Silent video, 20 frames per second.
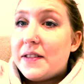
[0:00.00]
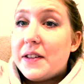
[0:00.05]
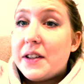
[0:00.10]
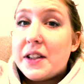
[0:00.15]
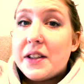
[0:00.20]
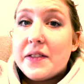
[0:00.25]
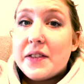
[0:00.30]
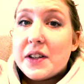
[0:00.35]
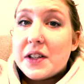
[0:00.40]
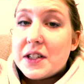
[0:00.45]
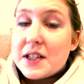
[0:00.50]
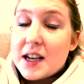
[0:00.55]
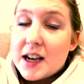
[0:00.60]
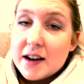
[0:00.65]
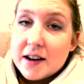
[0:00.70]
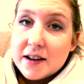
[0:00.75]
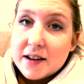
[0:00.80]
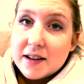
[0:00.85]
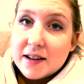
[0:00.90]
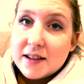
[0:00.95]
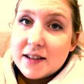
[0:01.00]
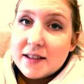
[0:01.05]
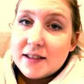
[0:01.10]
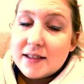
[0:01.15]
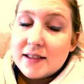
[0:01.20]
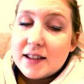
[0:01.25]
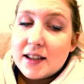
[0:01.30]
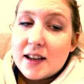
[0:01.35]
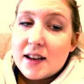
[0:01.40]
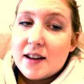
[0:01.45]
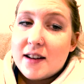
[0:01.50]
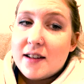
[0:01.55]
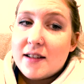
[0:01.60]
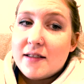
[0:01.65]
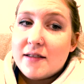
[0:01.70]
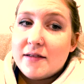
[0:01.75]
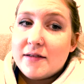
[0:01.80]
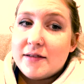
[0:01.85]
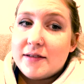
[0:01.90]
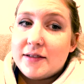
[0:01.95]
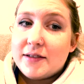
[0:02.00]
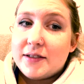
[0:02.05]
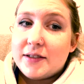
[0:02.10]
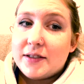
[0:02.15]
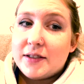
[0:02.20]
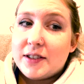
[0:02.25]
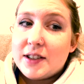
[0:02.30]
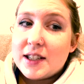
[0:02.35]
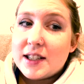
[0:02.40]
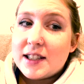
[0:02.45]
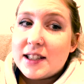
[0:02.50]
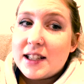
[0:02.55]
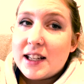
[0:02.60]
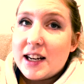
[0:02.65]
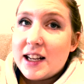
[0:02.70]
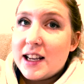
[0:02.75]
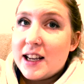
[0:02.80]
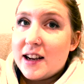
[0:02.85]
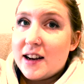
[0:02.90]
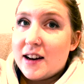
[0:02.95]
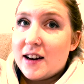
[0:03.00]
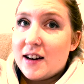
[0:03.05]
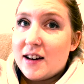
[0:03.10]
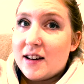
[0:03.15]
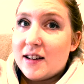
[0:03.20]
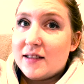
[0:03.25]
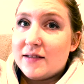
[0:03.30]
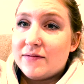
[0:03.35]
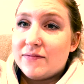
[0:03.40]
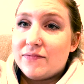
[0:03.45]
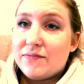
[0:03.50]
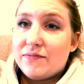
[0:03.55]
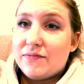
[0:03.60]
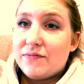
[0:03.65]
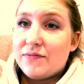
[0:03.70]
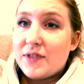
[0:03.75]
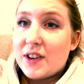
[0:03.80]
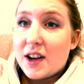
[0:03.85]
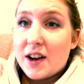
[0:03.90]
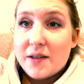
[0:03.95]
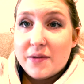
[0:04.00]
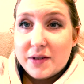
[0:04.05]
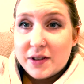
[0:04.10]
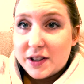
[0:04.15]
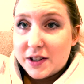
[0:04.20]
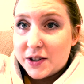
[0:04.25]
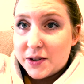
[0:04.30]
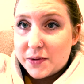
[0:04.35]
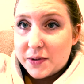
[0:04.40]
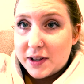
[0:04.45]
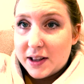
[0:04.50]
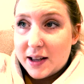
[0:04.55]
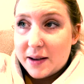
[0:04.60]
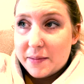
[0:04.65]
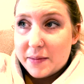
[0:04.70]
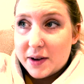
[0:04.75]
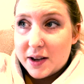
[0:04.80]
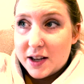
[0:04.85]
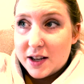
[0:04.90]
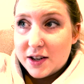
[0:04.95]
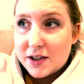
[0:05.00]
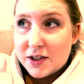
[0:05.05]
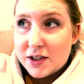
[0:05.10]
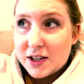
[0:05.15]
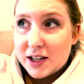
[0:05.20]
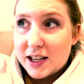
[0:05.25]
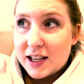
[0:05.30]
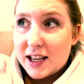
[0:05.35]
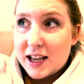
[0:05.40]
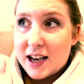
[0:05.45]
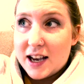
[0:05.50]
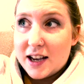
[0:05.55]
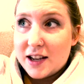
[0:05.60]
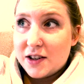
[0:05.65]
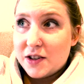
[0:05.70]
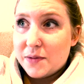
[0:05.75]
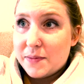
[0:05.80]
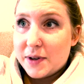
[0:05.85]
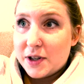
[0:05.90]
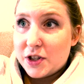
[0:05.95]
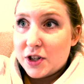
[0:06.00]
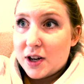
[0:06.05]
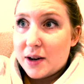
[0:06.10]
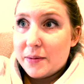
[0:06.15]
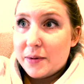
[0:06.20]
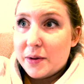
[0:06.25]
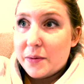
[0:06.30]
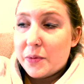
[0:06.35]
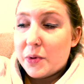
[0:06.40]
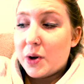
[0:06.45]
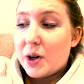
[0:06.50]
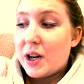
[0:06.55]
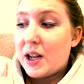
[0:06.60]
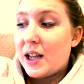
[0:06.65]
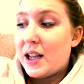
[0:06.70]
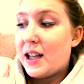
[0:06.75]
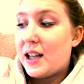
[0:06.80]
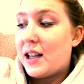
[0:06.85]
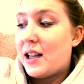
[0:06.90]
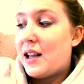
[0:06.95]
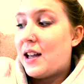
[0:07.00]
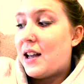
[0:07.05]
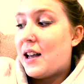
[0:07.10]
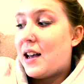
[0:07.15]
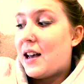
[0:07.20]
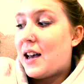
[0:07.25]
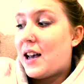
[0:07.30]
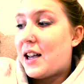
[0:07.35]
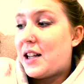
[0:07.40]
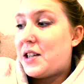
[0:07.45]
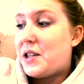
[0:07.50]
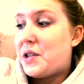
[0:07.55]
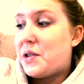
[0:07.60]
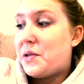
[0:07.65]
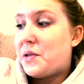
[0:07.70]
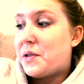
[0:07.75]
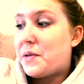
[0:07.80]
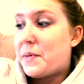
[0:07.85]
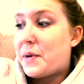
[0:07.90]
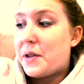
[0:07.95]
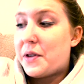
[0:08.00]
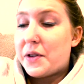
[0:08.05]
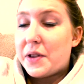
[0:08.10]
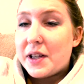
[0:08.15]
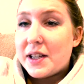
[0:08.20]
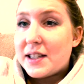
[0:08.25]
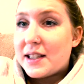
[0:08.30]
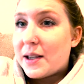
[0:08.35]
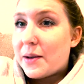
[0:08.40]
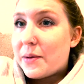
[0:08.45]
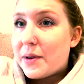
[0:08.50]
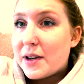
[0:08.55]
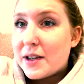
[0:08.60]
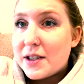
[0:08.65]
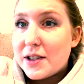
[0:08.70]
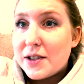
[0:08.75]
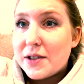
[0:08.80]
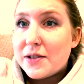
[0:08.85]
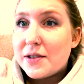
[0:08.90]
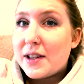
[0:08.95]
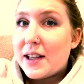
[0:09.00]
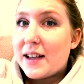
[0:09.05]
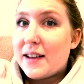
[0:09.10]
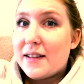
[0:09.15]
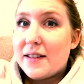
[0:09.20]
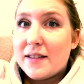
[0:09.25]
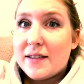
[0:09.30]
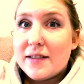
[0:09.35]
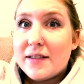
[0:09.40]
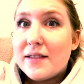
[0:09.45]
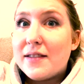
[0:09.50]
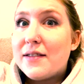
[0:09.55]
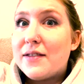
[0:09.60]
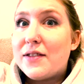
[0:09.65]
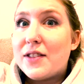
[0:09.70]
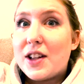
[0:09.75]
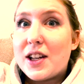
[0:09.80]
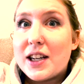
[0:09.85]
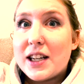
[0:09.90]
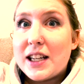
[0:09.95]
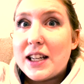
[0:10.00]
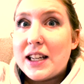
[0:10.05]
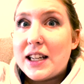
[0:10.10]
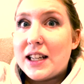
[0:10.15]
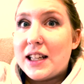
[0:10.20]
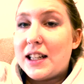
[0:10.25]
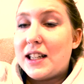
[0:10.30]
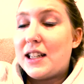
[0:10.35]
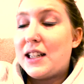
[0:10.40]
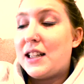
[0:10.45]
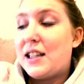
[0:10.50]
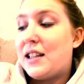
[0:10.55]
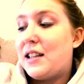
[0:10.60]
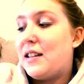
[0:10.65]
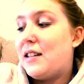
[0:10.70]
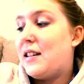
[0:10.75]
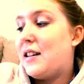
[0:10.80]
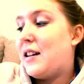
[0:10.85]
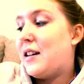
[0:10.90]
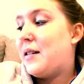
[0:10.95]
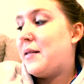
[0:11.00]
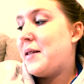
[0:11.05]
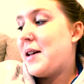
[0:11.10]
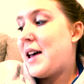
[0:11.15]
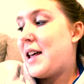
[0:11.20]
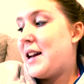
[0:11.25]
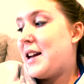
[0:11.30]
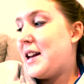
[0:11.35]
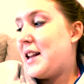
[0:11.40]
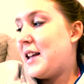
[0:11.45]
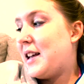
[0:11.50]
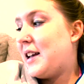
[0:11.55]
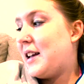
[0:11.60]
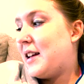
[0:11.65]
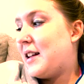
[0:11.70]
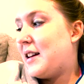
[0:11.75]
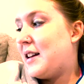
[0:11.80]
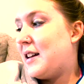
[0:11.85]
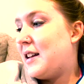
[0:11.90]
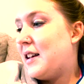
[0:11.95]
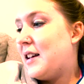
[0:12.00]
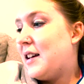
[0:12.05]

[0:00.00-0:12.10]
feeling very tired of just sitting here not really doing that much. Like, yeah, I do my job in the morning. I do some other things I want to do, like vlogging and uh, editing and